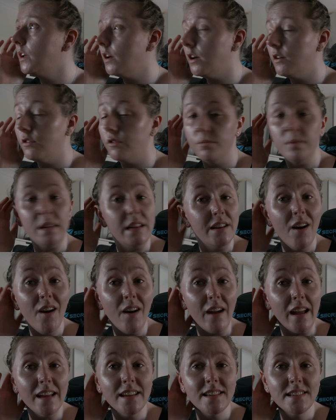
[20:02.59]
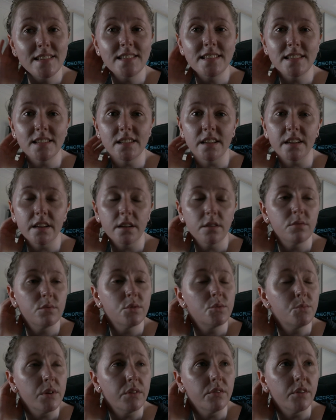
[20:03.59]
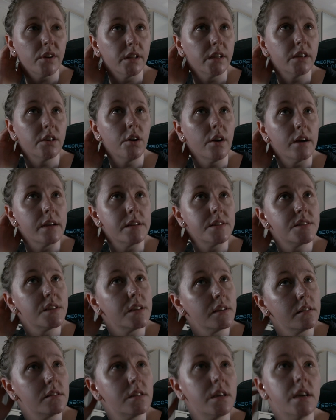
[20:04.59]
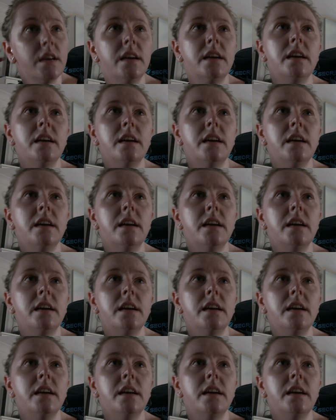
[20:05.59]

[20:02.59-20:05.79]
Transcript: It would be nice, like it would be really nice, and